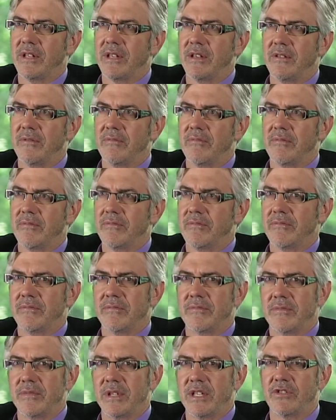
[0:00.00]
the
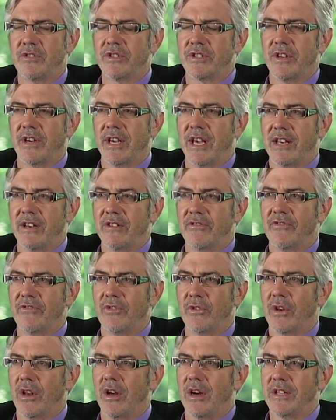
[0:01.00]
interest I had in
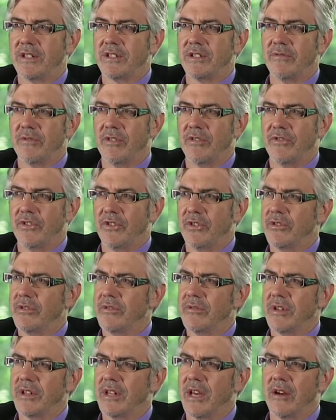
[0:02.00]
footlights and
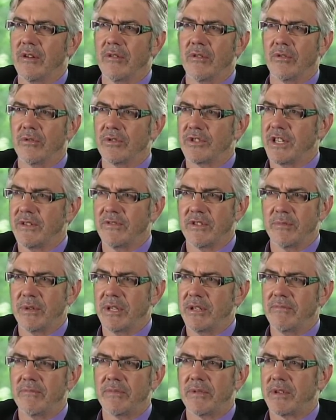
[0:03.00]
revue, and they all seemed to
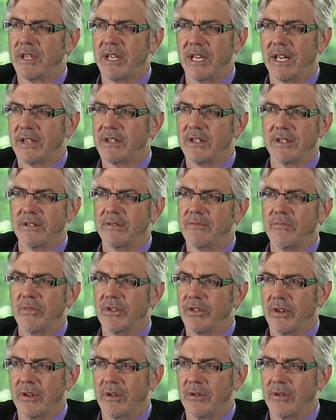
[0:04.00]
be connected with the